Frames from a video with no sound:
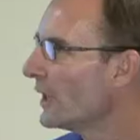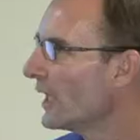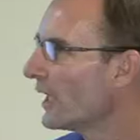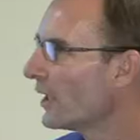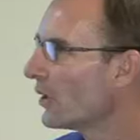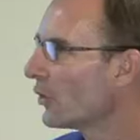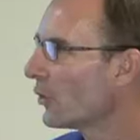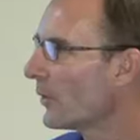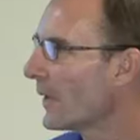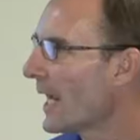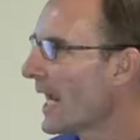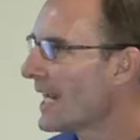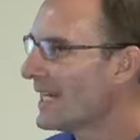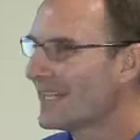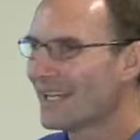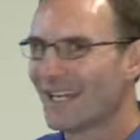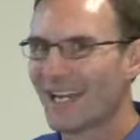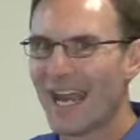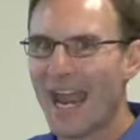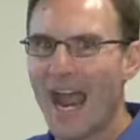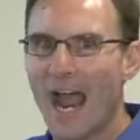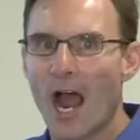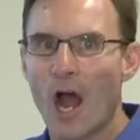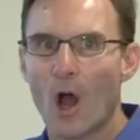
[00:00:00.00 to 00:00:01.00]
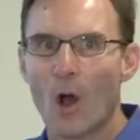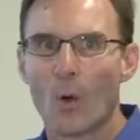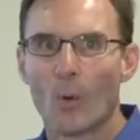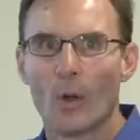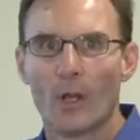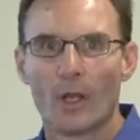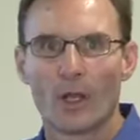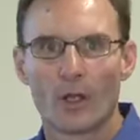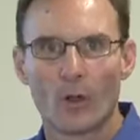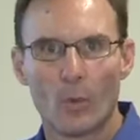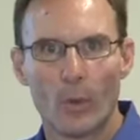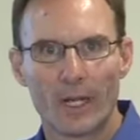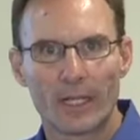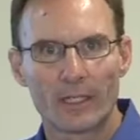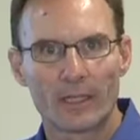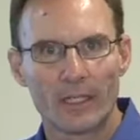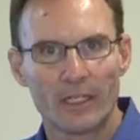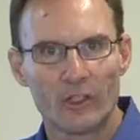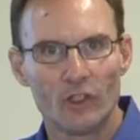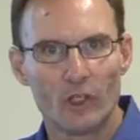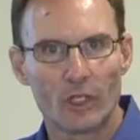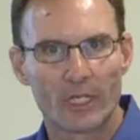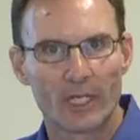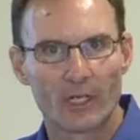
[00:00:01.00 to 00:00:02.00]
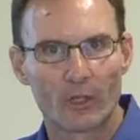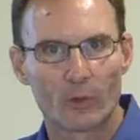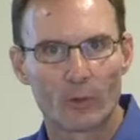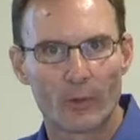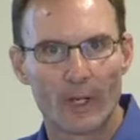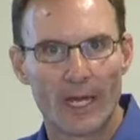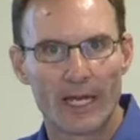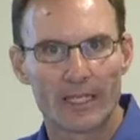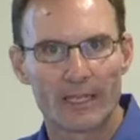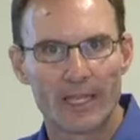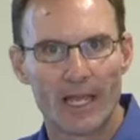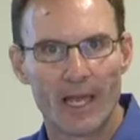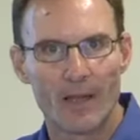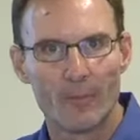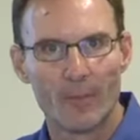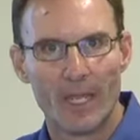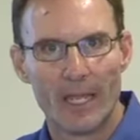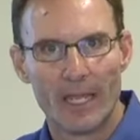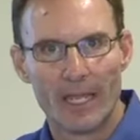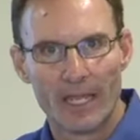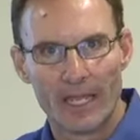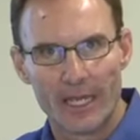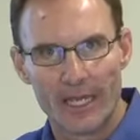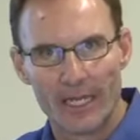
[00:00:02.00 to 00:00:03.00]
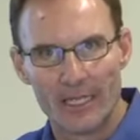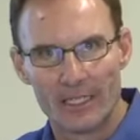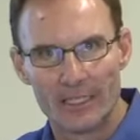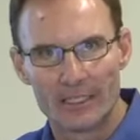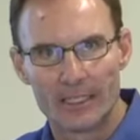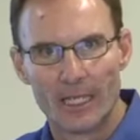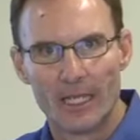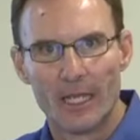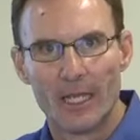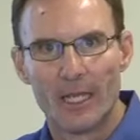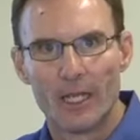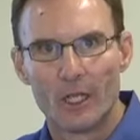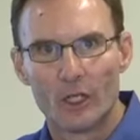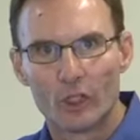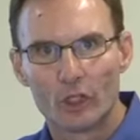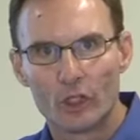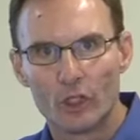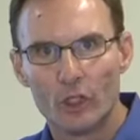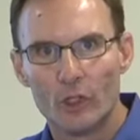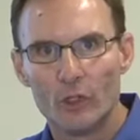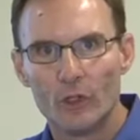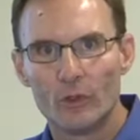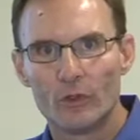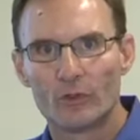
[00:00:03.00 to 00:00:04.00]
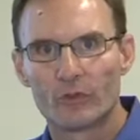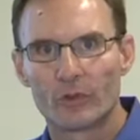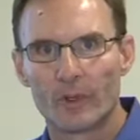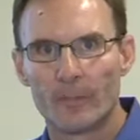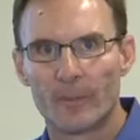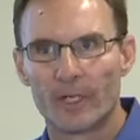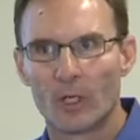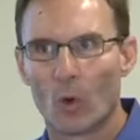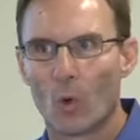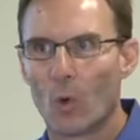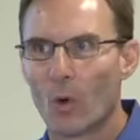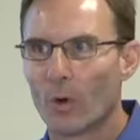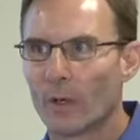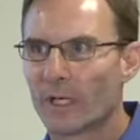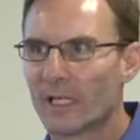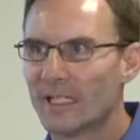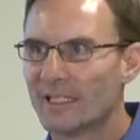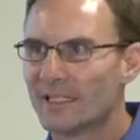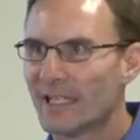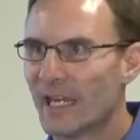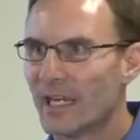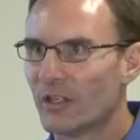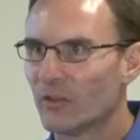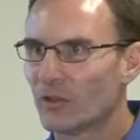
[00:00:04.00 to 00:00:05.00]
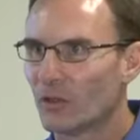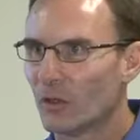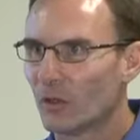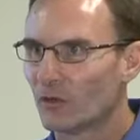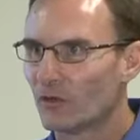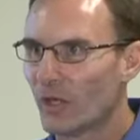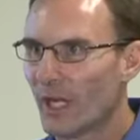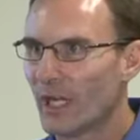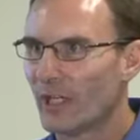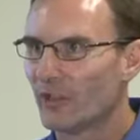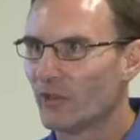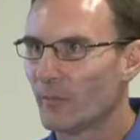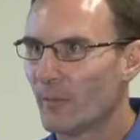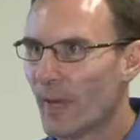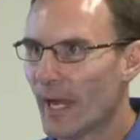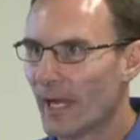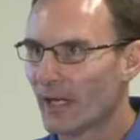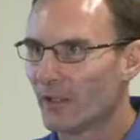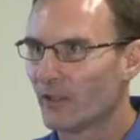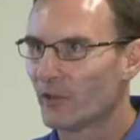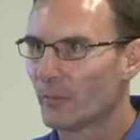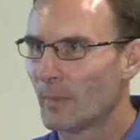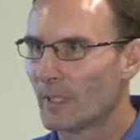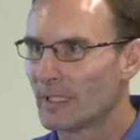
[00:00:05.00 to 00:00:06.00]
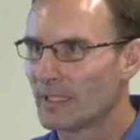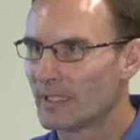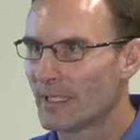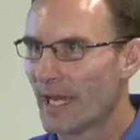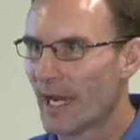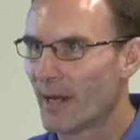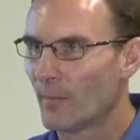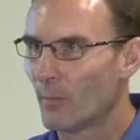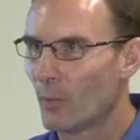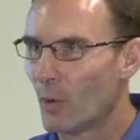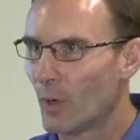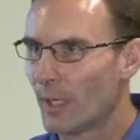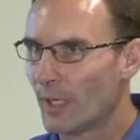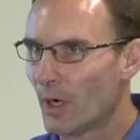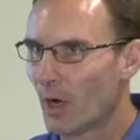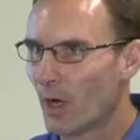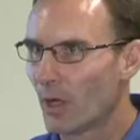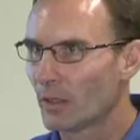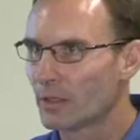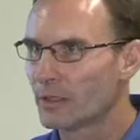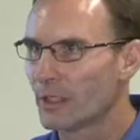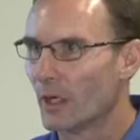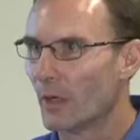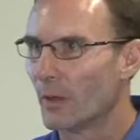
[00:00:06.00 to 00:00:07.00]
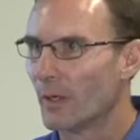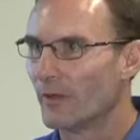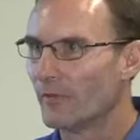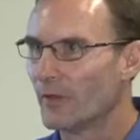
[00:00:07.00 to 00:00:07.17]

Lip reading: can create and how quickly you can create them is huge from an organizational change management standpoint also.